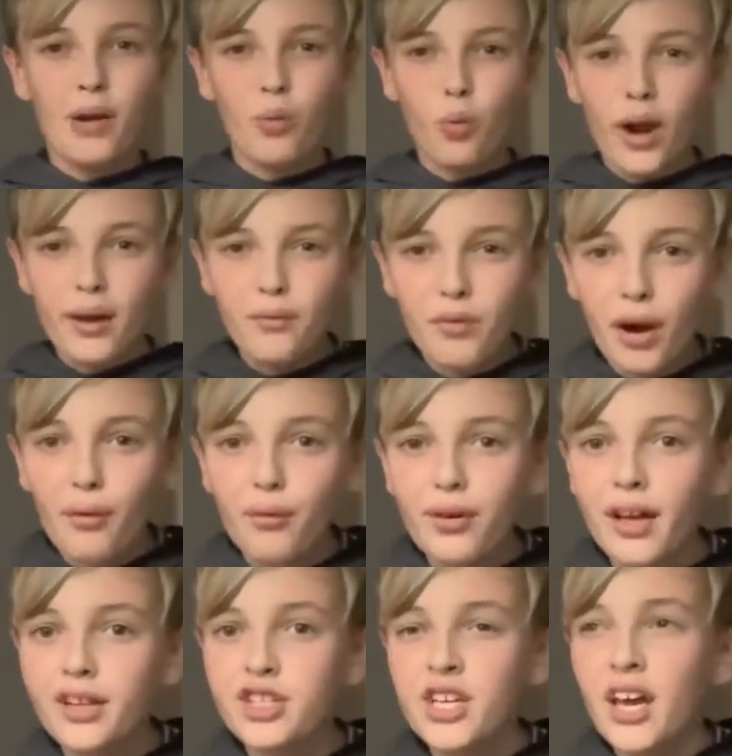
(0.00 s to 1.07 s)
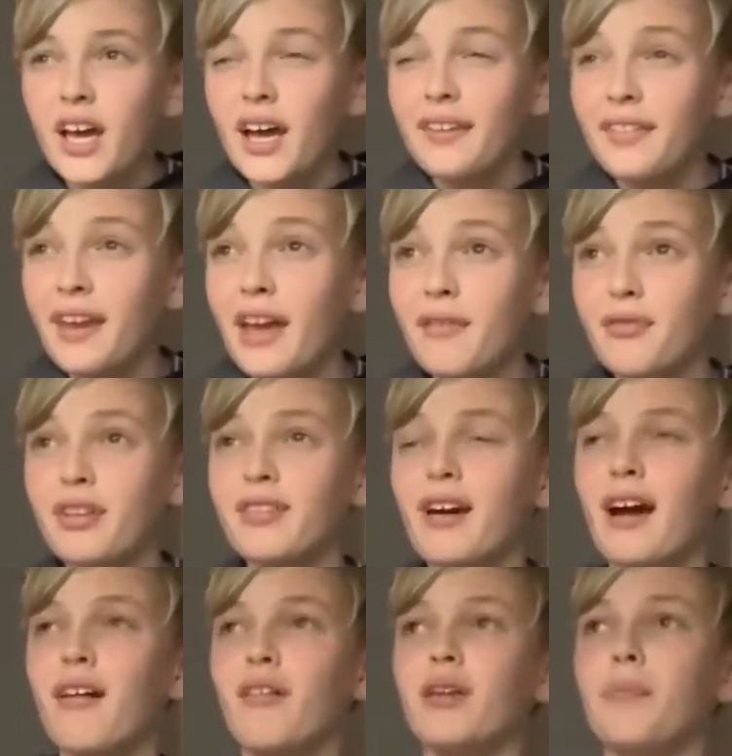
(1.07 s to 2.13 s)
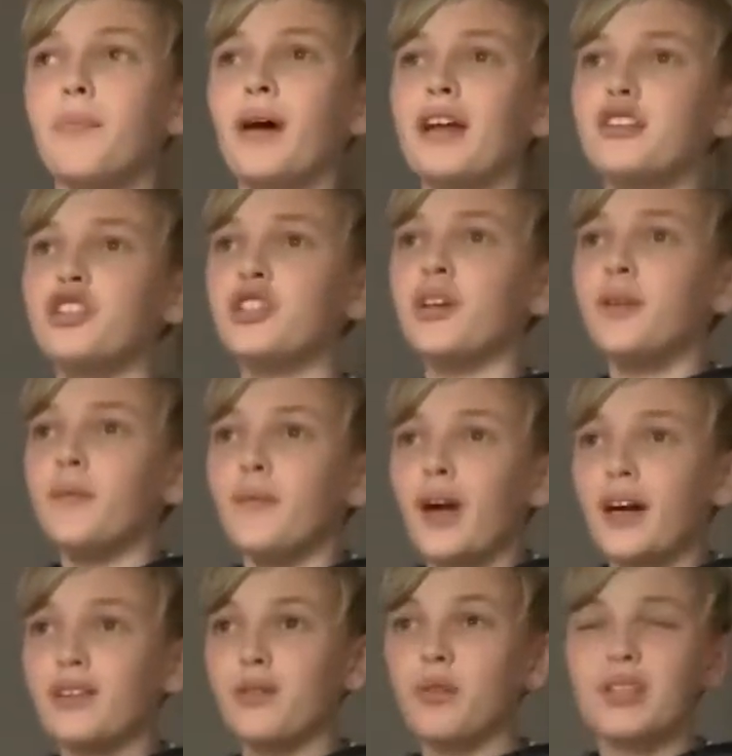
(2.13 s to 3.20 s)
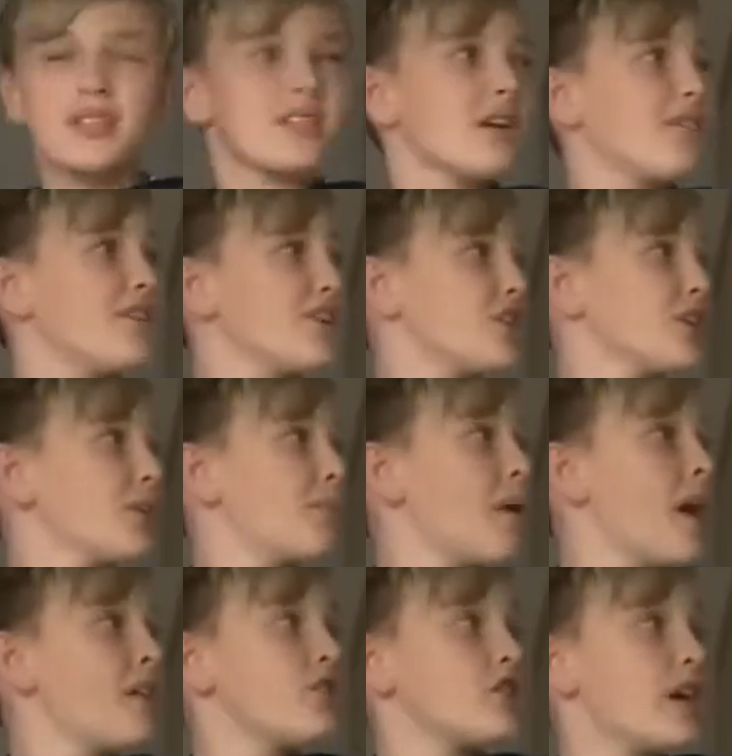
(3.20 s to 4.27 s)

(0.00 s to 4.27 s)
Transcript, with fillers: Wayne Routledge and Nathan Dyer on the bench. I don't want Surridge on the bench.